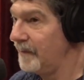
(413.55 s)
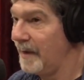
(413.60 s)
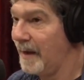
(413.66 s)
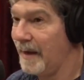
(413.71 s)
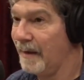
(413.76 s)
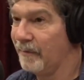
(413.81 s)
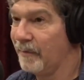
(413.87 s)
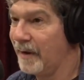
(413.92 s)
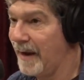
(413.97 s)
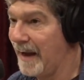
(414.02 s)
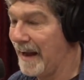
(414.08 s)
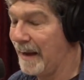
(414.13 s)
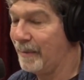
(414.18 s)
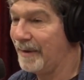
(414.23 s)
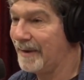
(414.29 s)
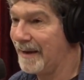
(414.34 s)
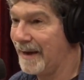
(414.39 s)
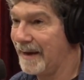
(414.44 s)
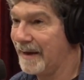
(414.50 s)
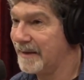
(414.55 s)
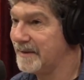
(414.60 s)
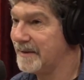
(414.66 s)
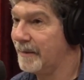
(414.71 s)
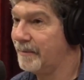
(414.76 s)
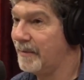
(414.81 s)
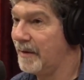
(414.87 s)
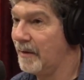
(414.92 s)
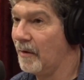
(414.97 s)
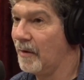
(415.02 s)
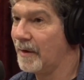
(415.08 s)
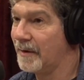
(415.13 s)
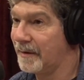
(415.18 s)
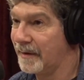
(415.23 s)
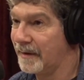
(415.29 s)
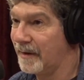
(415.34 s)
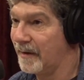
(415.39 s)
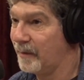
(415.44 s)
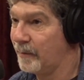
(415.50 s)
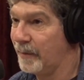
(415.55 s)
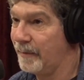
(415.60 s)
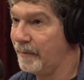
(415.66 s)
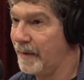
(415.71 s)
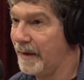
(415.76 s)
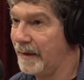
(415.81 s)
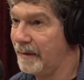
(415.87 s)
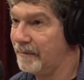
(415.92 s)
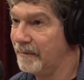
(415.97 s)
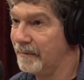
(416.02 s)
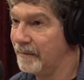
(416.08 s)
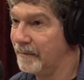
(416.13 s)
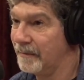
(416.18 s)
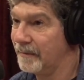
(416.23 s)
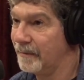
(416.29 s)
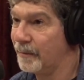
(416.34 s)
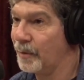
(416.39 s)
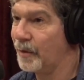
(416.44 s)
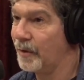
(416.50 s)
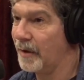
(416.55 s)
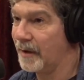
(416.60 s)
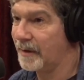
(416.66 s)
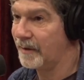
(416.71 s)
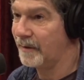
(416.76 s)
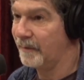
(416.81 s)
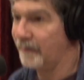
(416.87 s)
every habitat except the Arctic has been made productive